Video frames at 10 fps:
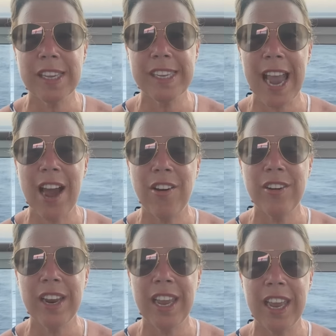
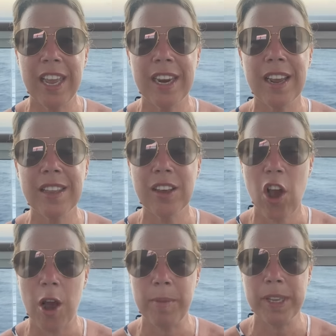down in the
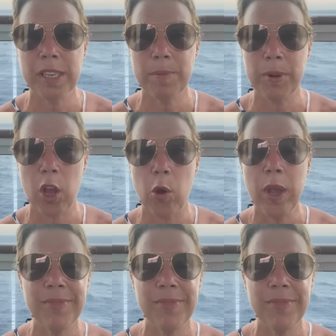comments below.